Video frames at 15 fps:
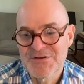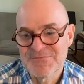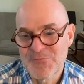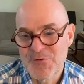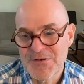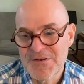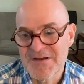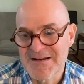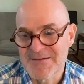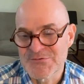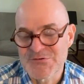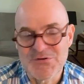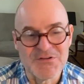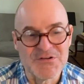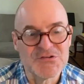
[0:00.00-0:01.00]
one night I
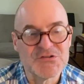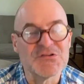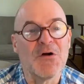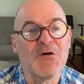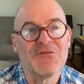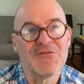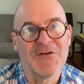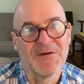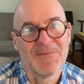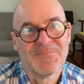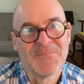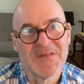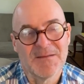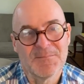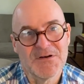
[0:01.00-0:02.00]
was on the sofa.
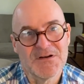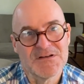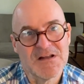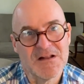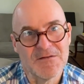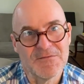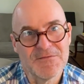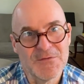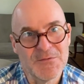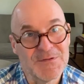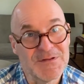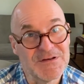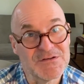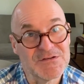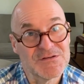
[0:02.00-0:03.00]
I'm going to tell a few
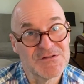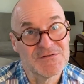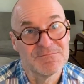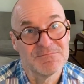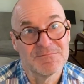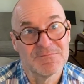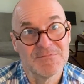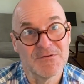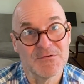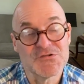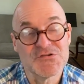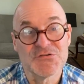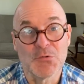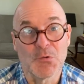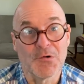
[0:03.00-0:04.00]
of these little
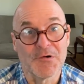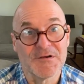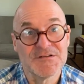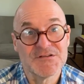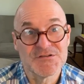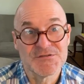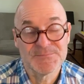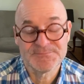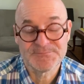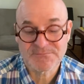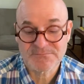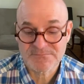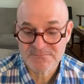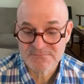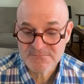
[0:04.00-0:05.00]
stories.
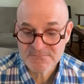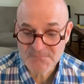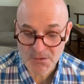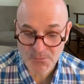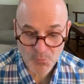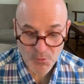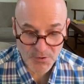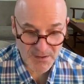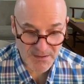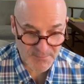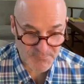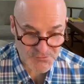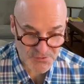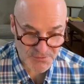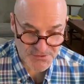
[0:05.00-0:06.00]
One night I
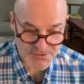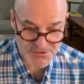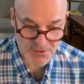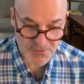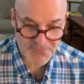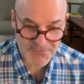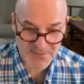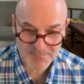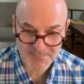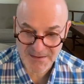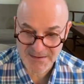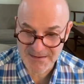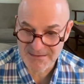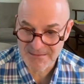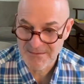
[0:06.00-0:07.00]
was on the sofa, I'm
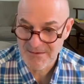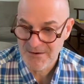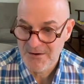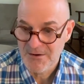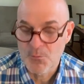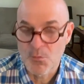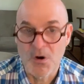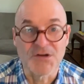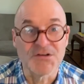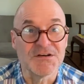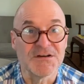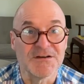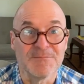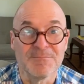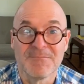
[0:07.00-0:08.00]
laying,
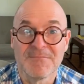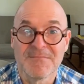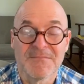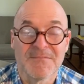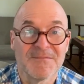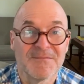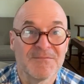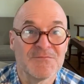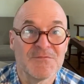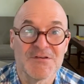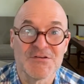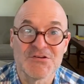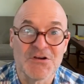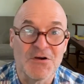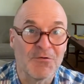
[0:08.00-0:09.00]
watching the
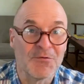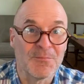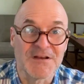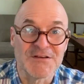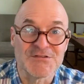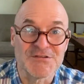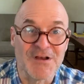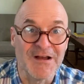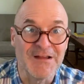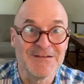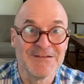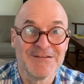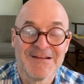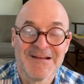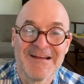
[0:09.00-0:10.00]
show with my son,